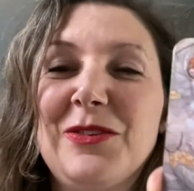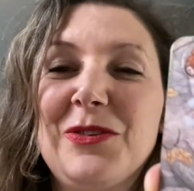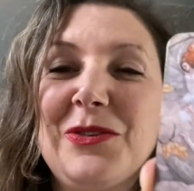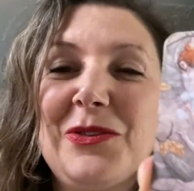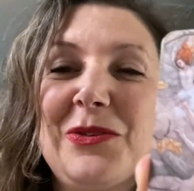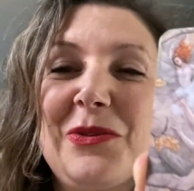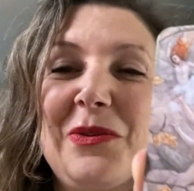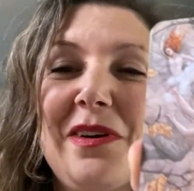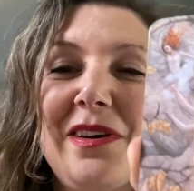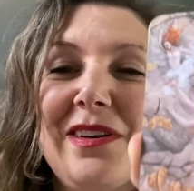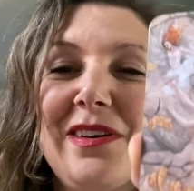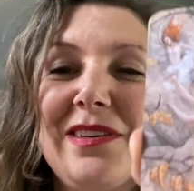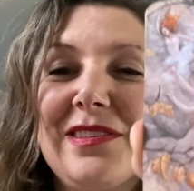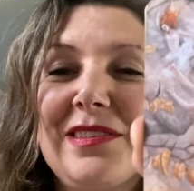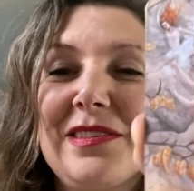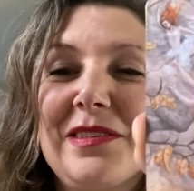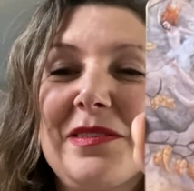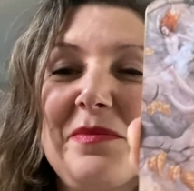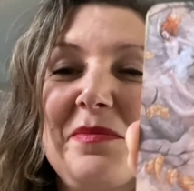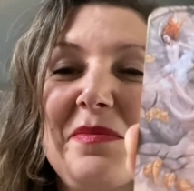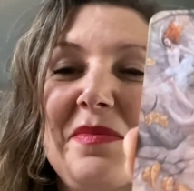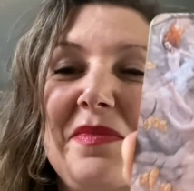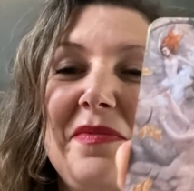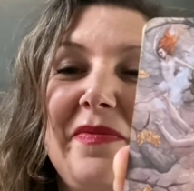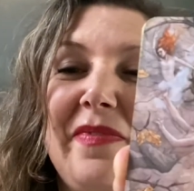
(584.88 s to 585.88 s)

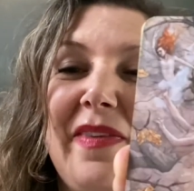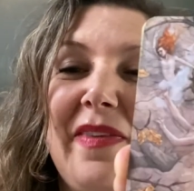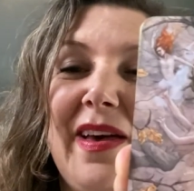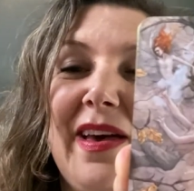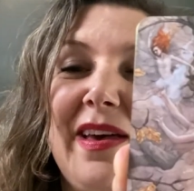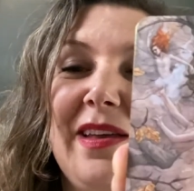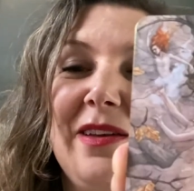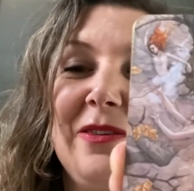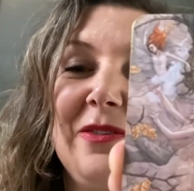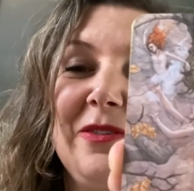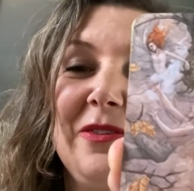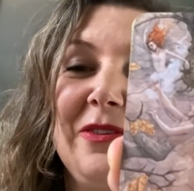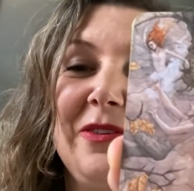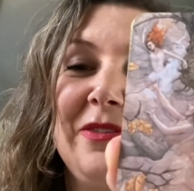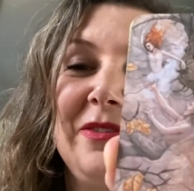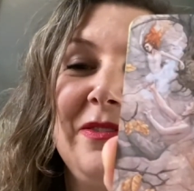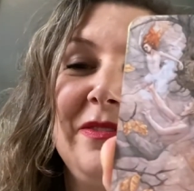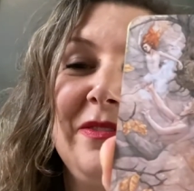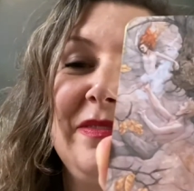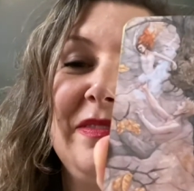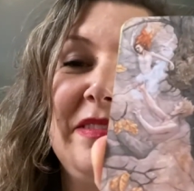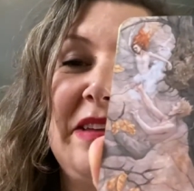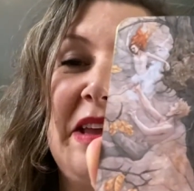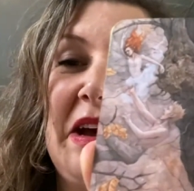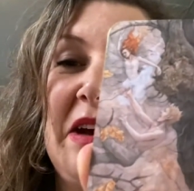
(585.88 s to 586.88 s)
awesome. I don't know.
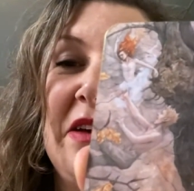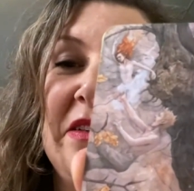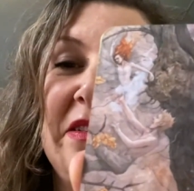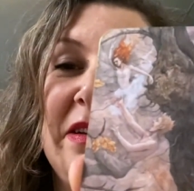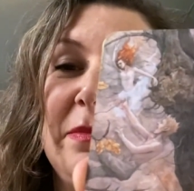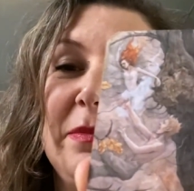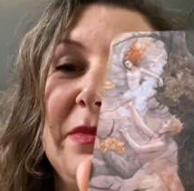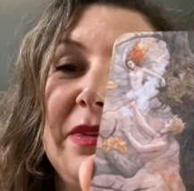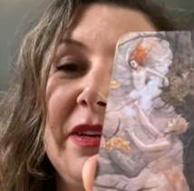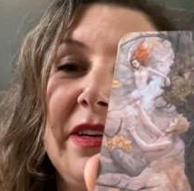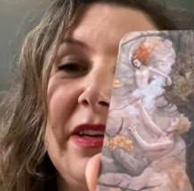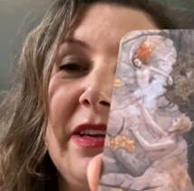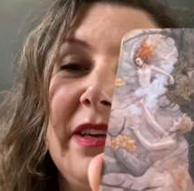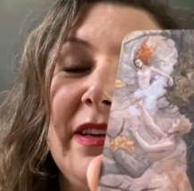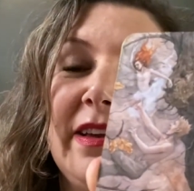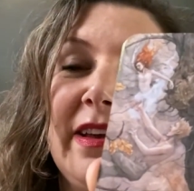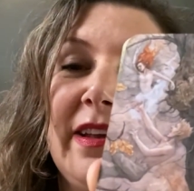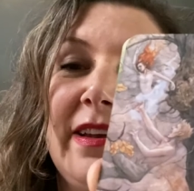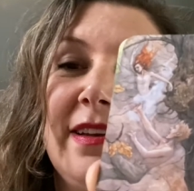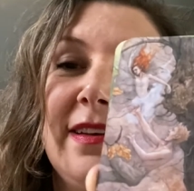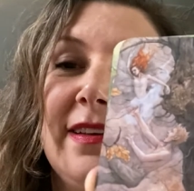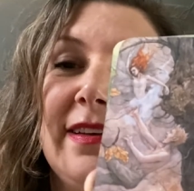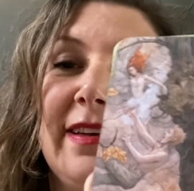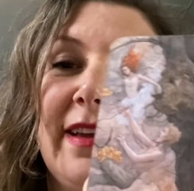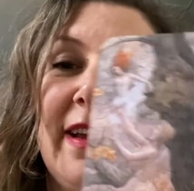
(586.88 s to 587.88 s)
Now that I'm looking at
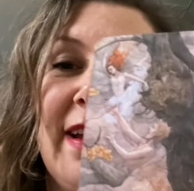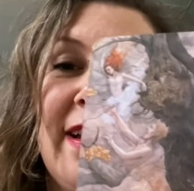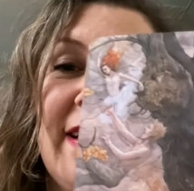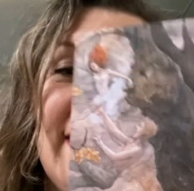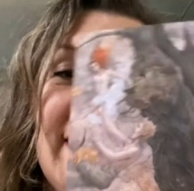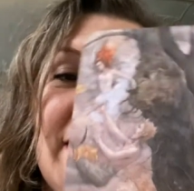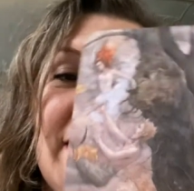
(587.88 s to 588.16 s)
it again, I